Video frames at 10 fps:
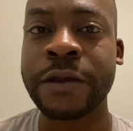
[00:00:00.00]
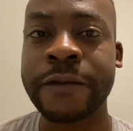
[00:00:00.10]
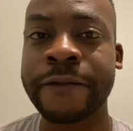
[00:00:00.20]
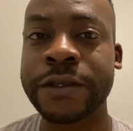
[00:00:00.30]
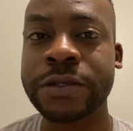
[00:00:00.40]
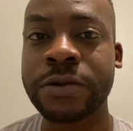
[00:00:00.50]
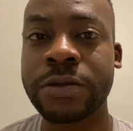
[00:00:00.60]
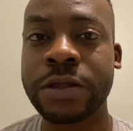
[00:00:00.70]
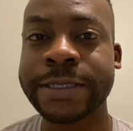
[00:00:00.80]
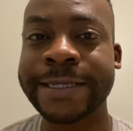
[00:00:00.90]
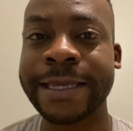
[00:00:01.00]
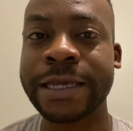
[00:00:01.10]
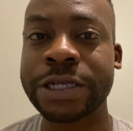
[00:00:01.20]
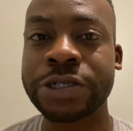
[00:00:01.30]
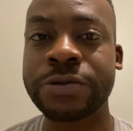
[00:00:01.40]
Physical looks can
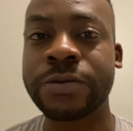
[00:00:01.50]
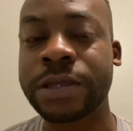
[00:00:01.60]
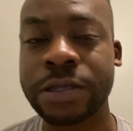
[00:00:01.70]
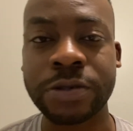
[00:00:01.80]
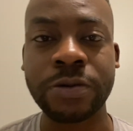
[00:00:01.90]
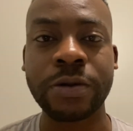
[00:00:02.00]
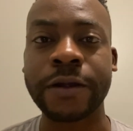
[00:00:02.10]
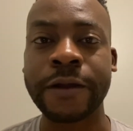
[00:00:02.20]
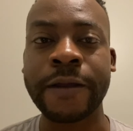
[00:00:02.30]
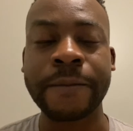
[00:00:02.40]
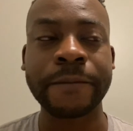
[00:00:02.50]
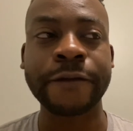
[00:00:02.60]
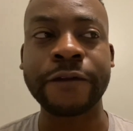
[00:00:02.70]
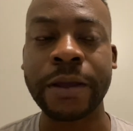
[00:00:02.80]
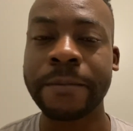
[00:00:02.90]
get you in the door, but if
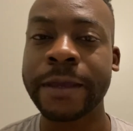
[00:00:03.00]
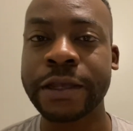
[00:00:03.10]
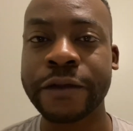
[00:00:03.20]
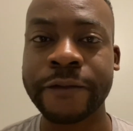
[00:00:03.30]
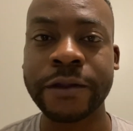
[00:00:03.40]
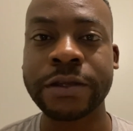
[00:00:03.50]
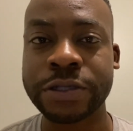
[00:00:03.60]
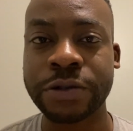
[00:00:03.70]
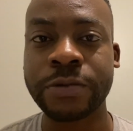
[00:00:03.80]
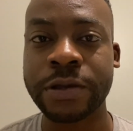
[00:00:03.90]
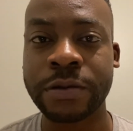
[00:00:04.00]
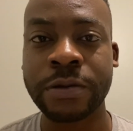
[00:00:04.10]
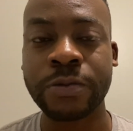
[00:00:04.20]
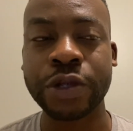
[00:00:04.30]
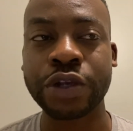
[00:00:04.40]
you're not making her feel a certain way
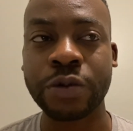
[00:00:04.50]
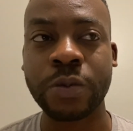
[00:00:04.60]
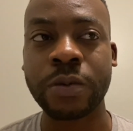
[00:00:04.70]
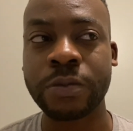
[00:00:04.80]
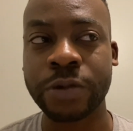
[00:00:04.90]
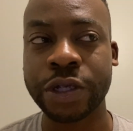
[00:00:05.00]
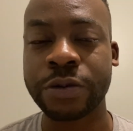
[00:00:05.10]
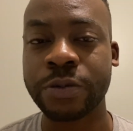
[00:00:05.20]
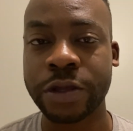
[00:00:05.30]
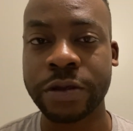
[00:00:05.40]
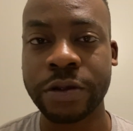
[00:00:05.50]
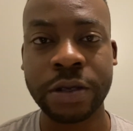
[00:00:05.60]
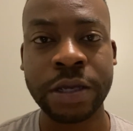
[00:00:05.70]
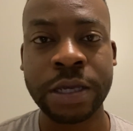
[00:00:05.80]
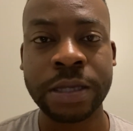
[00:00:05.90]
when you're when you're with her,
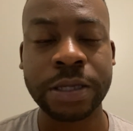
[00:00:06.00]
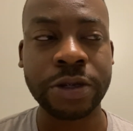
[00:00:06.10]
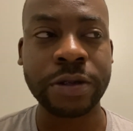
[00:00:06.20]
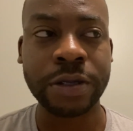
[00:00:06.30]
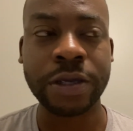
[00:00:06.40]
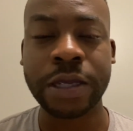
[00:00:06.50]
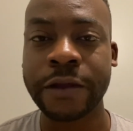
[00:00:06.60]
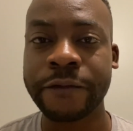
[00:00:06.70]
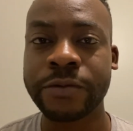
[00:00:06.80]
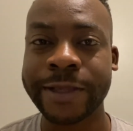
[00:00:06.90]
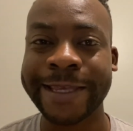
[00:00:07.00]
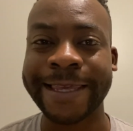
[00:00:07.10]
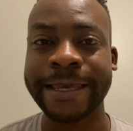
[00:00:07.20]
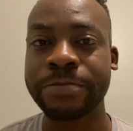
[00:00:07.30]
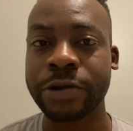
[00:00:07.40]
then you can never really
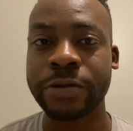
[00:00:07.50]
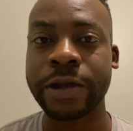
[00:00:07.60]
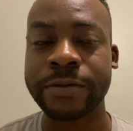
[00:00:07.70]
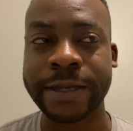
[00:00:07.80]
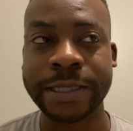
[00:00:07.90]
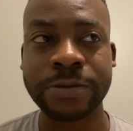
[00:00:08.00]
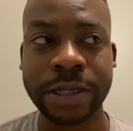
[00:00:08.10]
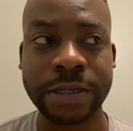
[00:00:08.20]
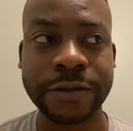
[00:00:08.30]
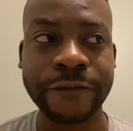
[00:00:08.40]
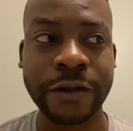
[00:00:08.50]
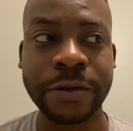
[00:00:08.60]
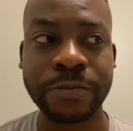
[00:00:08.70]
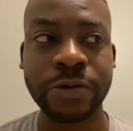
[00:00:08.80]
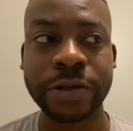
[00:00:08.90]
keep her around. That's why it's very
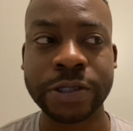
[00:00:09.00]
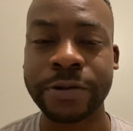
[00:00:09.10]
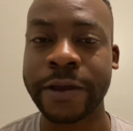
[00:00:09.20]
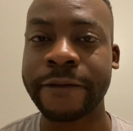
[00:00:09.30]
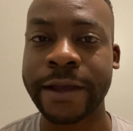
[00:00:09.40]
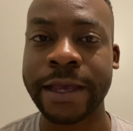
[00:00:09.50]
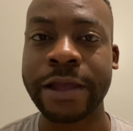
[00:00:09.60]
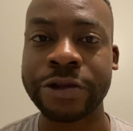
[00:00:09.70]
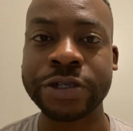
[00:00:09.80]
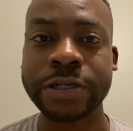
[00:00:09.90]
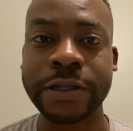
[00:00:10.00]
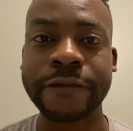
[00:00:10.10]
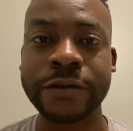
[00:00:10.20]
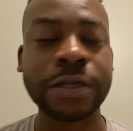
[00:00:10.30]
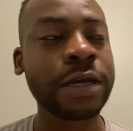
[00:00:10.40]
important to have high energy
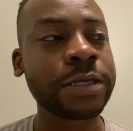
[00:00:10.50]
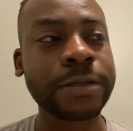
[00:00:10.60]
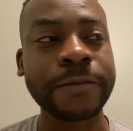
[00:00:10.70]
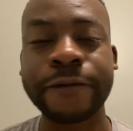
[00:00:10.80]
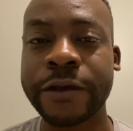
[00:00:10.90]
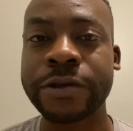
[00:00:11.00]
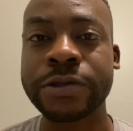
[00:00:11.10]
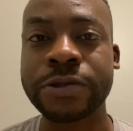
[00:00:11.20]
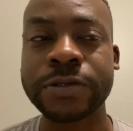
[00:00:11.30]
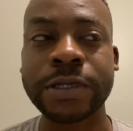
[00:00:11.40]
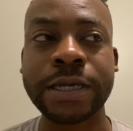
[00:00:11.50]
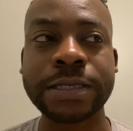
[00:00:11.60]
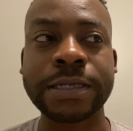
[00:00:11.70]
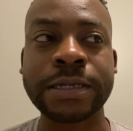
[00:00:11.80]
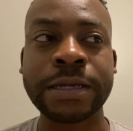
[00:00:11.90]
levels, to be very
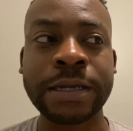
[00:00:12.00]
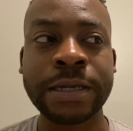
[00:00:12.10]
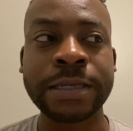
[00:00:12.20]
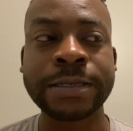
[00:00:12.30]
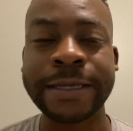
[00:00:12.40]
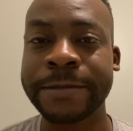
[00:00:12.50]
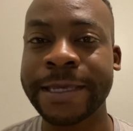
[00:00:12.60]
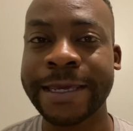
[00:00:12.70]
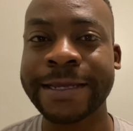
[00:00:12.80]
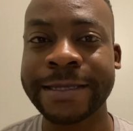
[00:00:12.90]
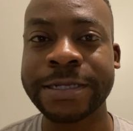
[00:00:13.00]
enthusiastic, to be hitting the